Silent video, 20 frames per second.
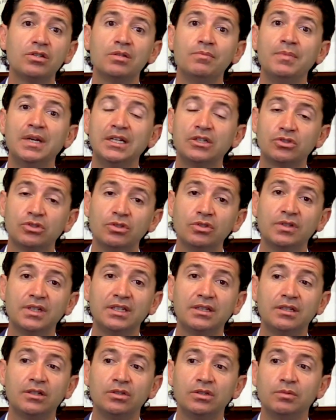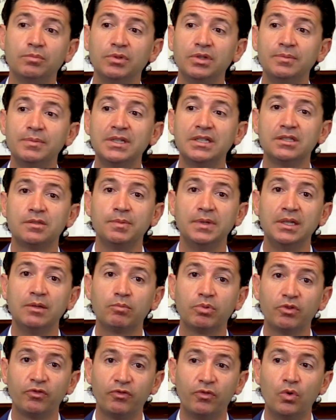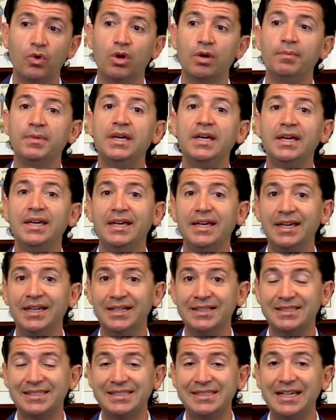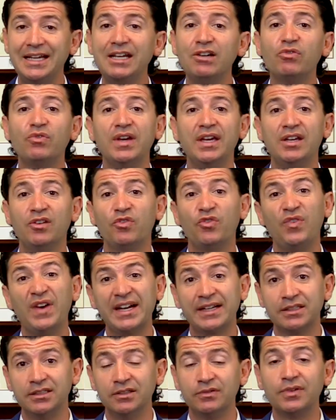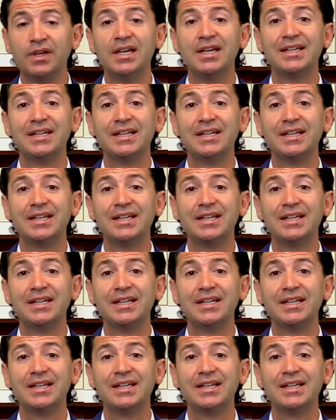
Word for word: to make sure that their debridement is being performed in a safe and effective